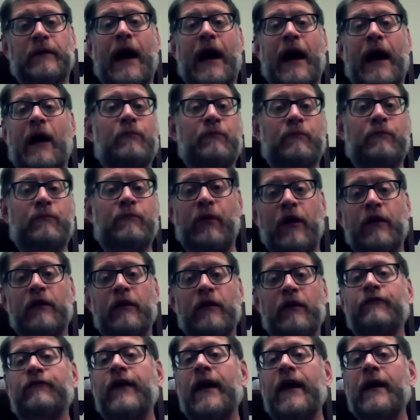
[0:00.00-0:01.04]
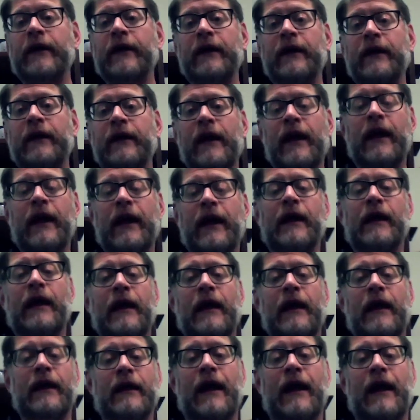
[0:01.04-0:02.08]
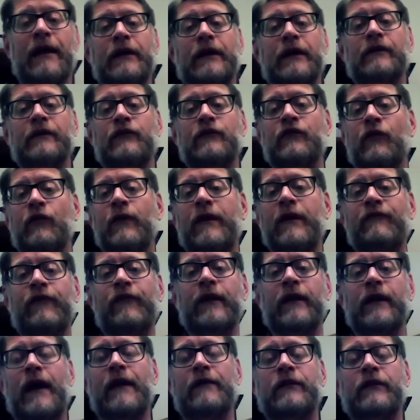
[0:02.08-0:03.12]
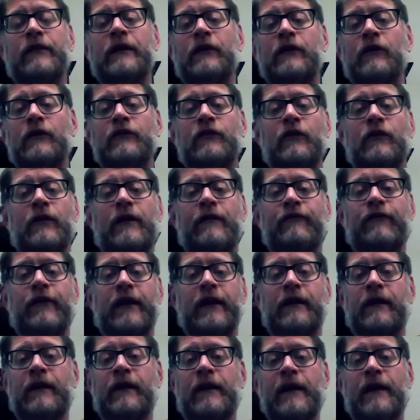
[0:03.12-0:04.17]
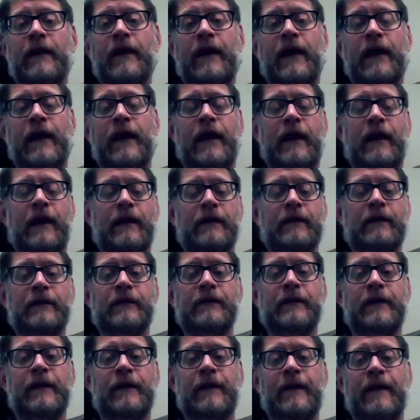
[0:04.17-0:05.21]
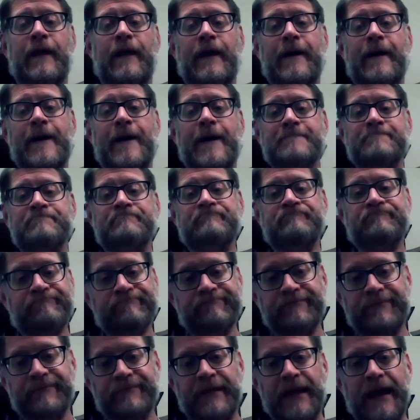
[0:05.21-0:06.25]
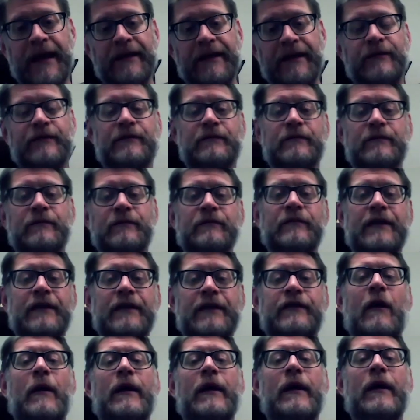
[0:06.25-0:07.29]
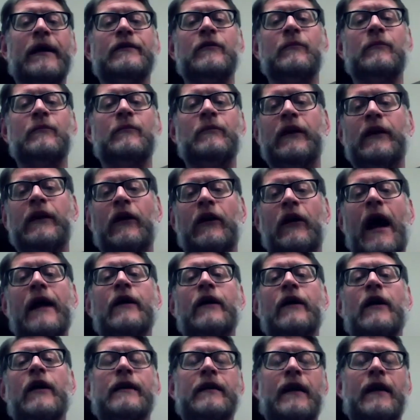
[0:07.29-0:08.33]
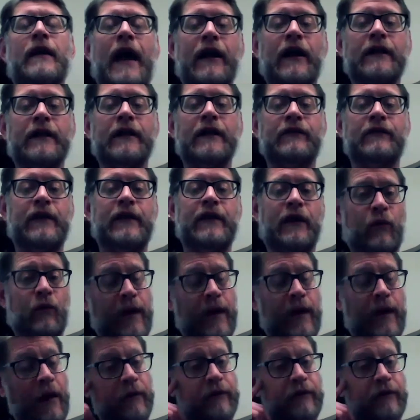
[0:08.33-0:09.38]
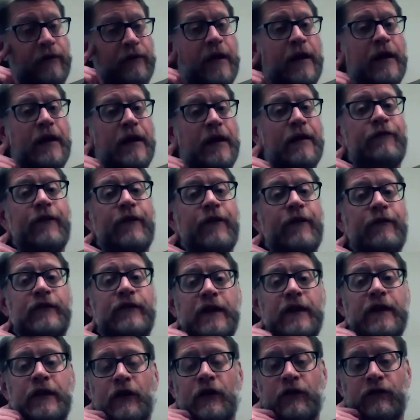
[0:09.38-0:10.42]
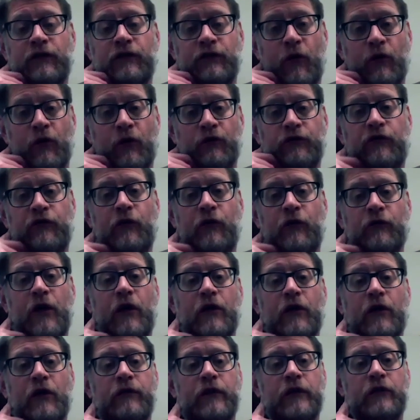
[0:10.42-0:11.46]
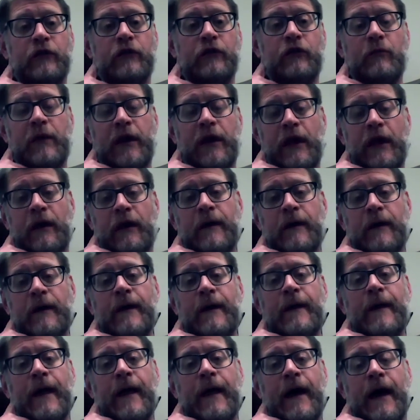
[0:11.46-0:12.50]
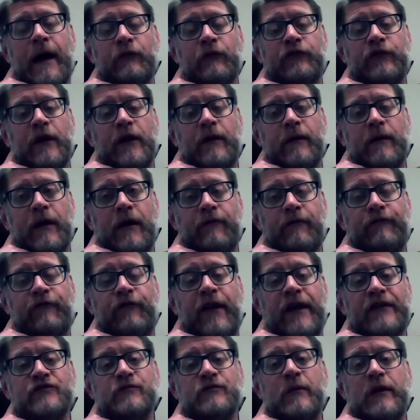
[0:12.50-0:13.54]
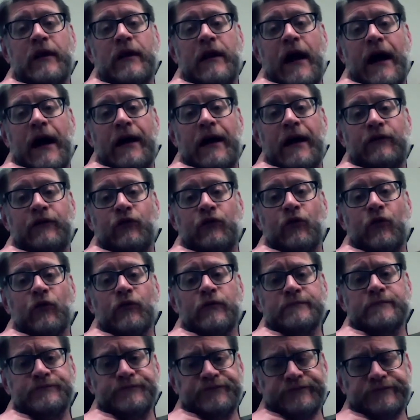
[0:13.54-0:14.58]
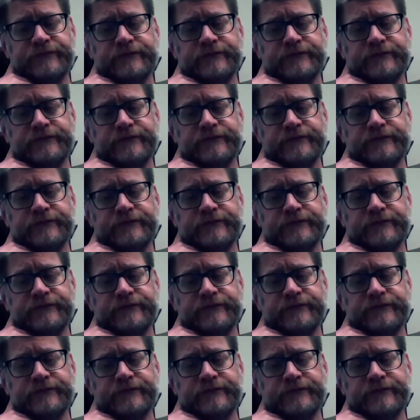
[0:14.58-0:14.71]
now part of the family, and I think it's terrific. I think you're terrific, and that's how I get to be here. I got sick when I was 15 years old, so younger than you, Mia. I was a freshman in high school